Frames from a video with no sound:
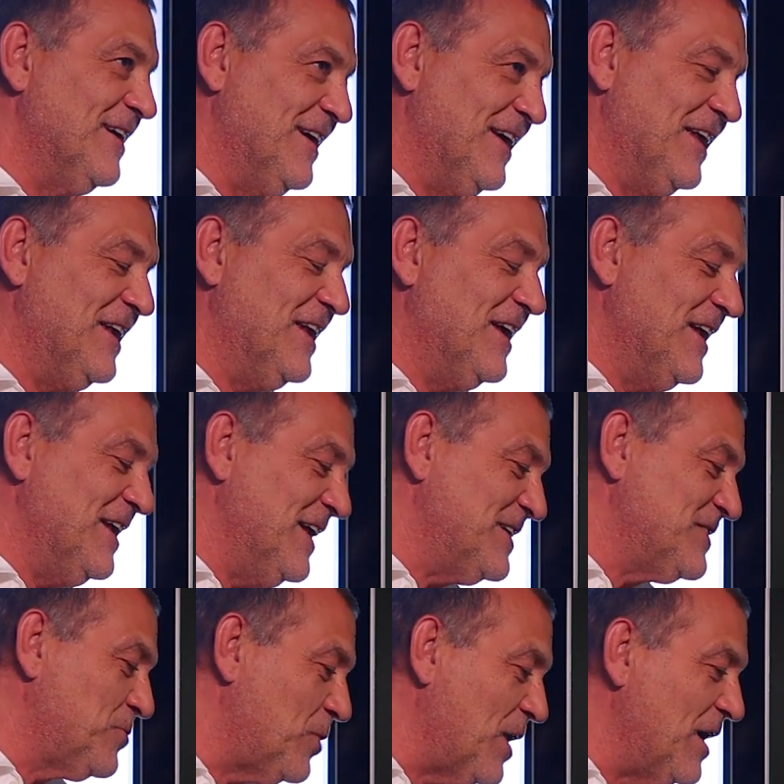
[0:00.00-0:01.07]

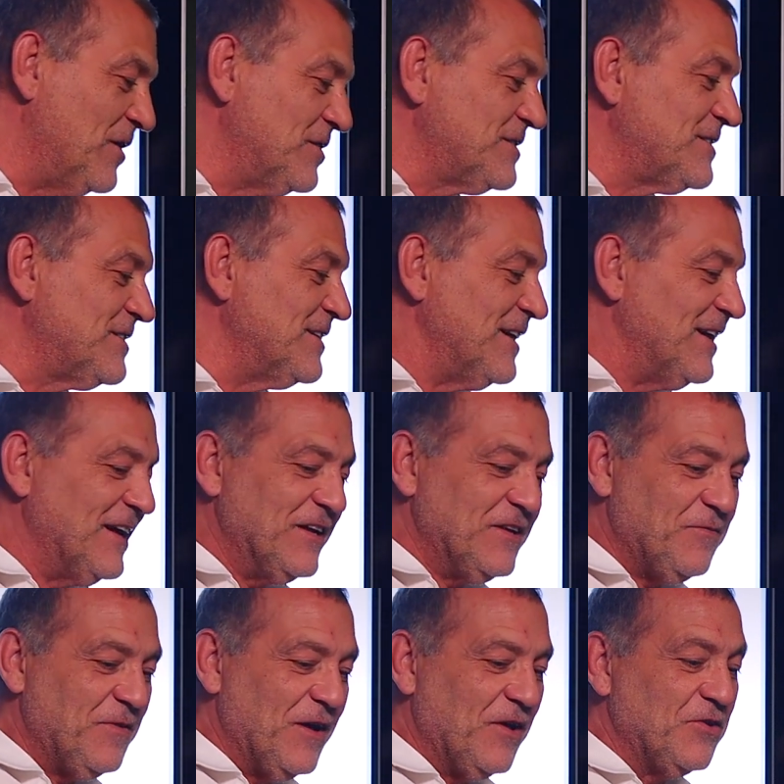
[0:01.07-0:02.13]
Unless Wales
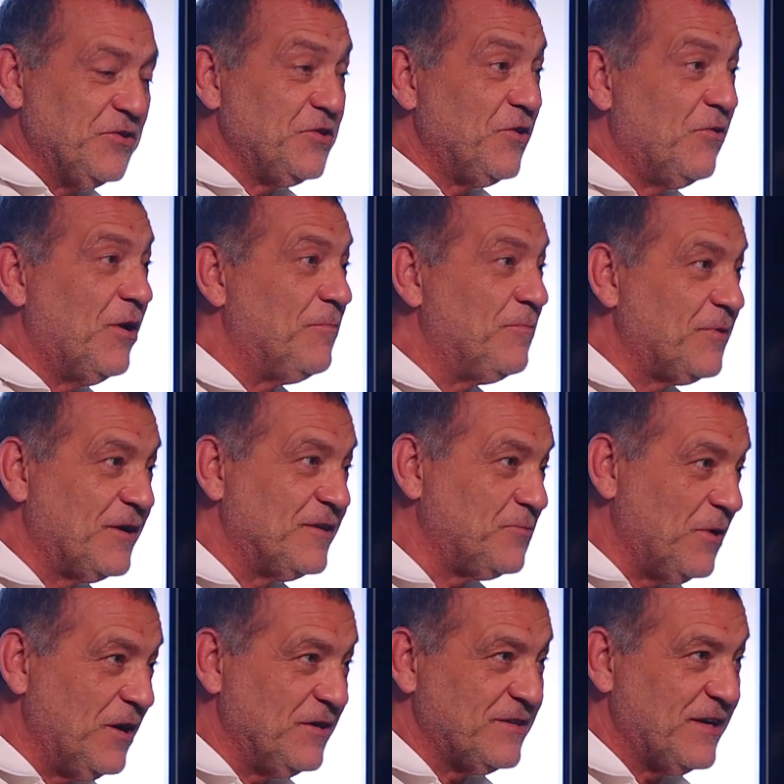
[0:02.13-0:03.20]
failed to show up, because
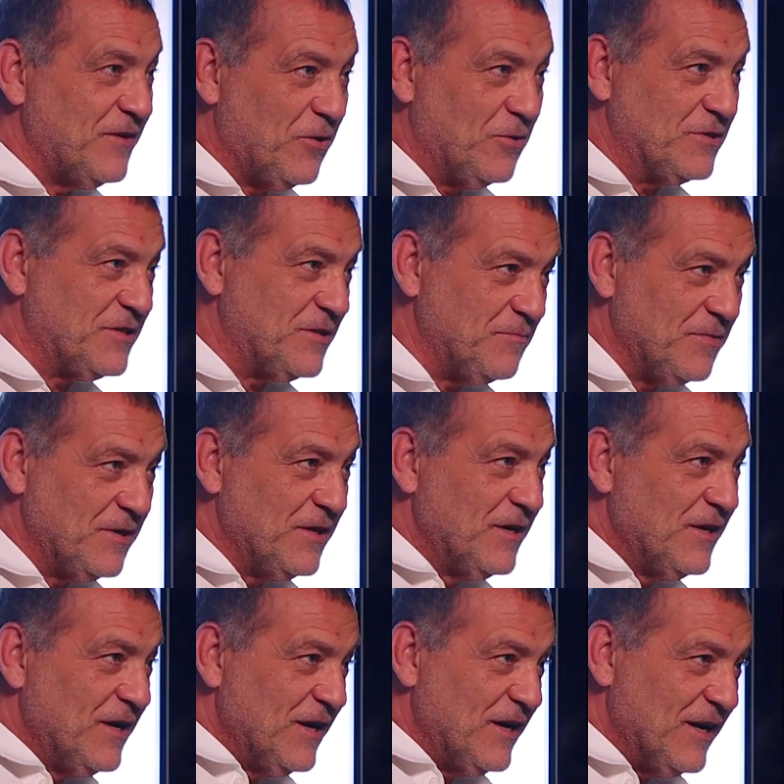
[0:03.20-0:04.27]
Wales had hosted them
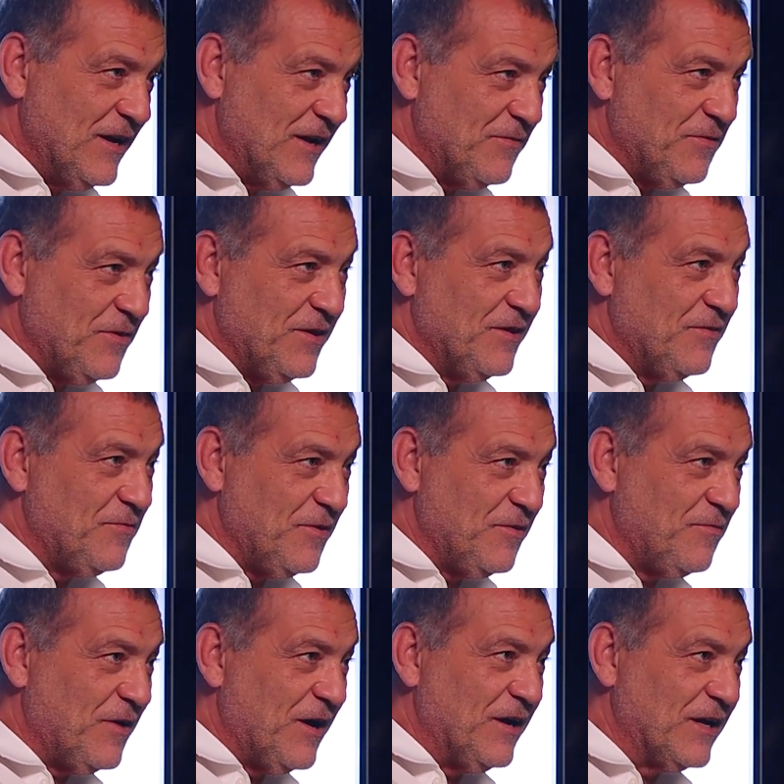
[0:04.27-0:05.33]
for the
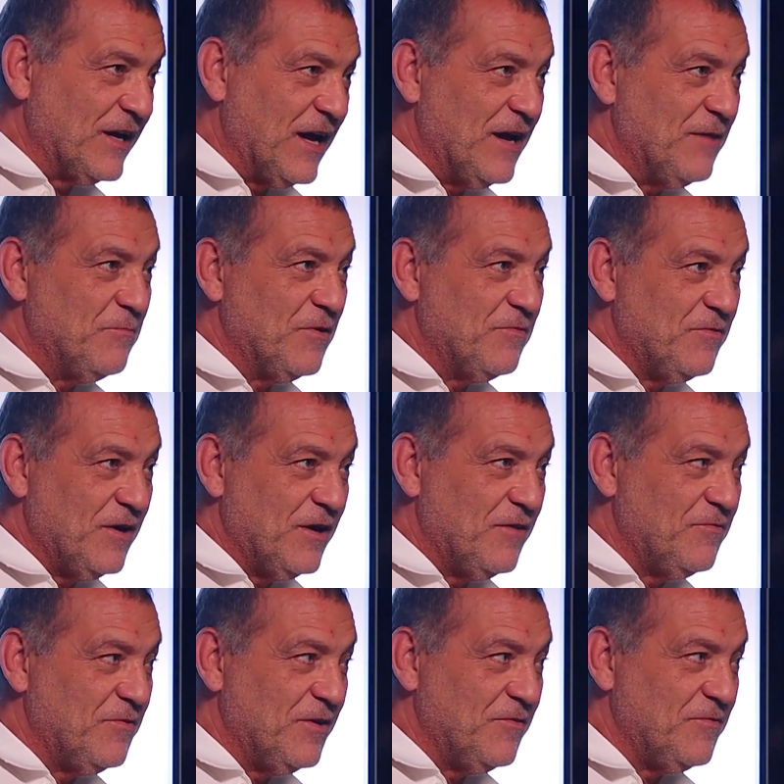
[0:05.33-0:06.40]
final game
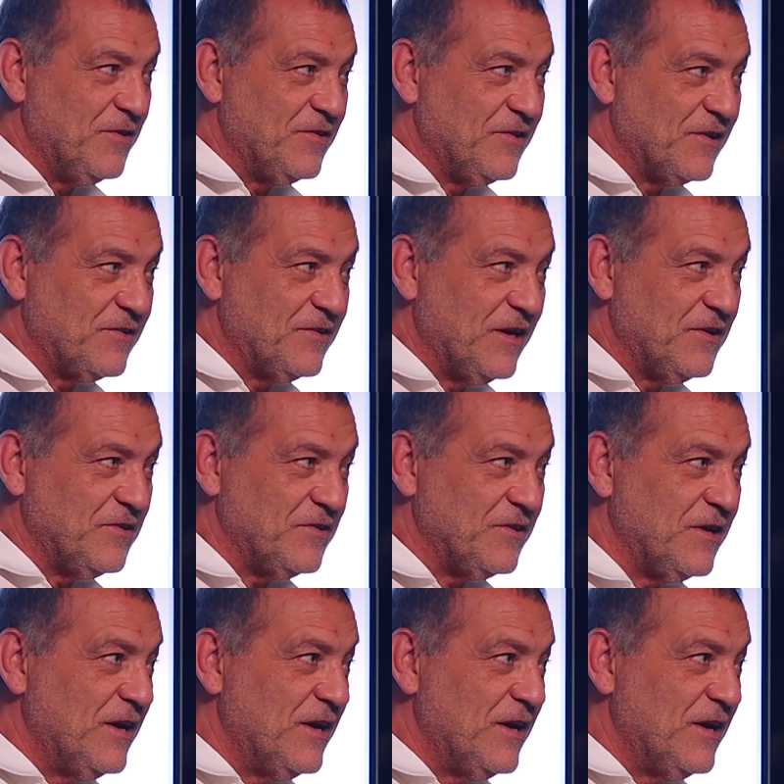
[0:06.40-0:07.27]
of the Six Nations.